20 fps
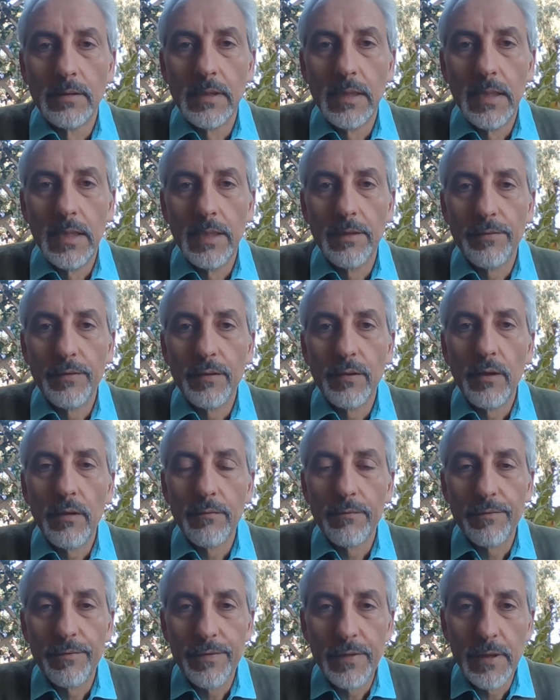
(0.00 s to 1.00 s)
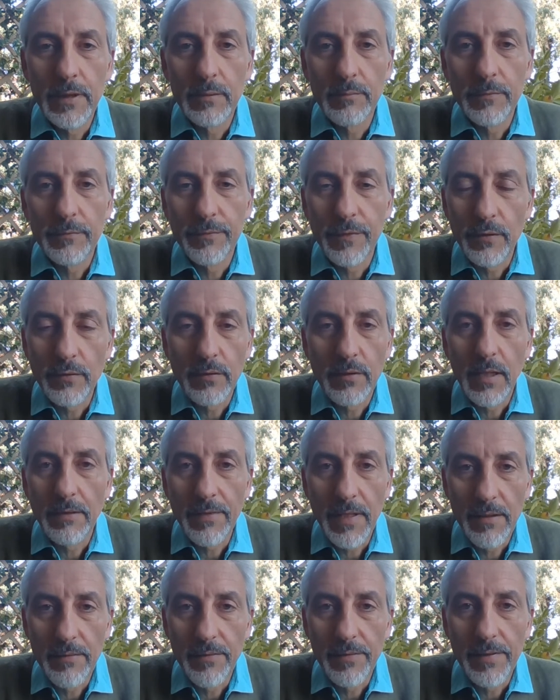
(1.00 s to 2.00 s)
If you go and film and photograph
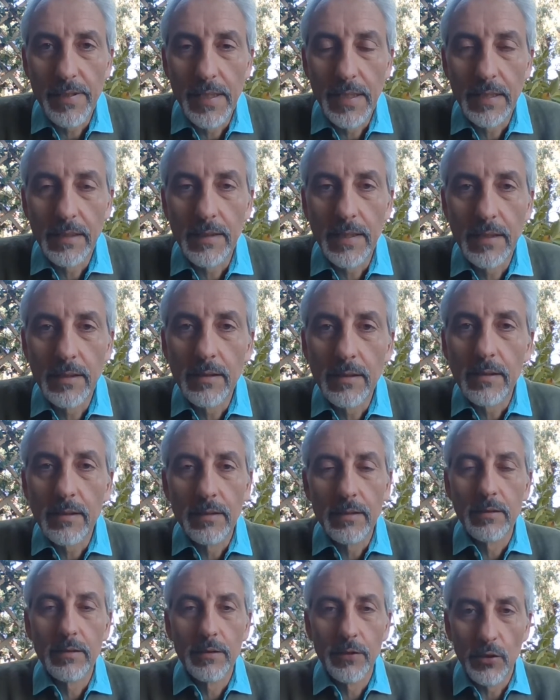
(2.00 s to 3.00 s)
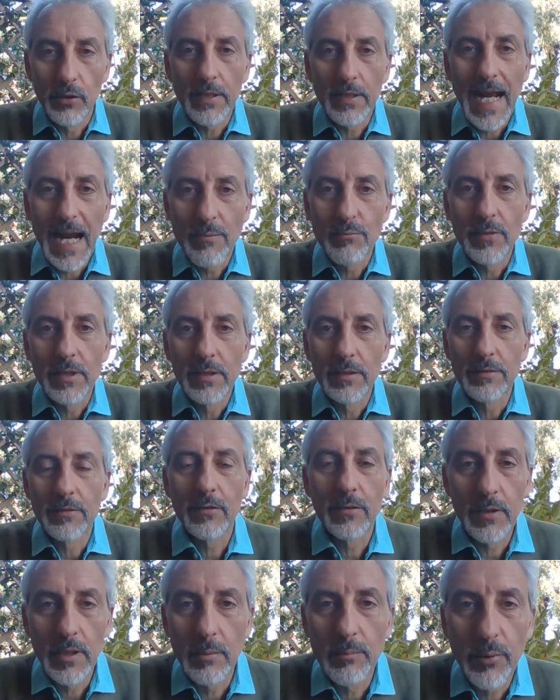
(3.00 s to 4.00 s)
everything, then your camera is
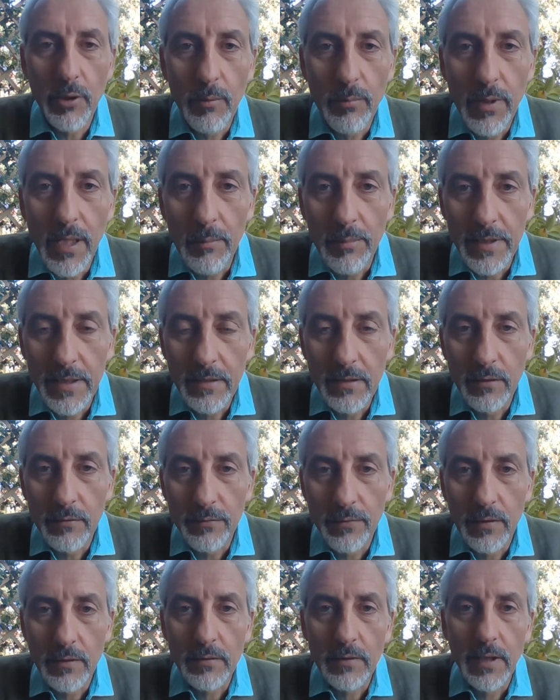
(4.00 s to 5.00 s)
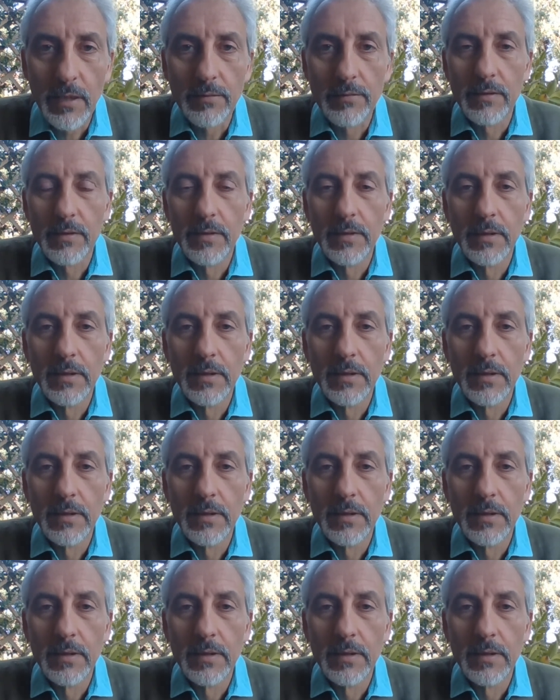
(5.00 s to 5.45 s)
not going to pop up in those photographs.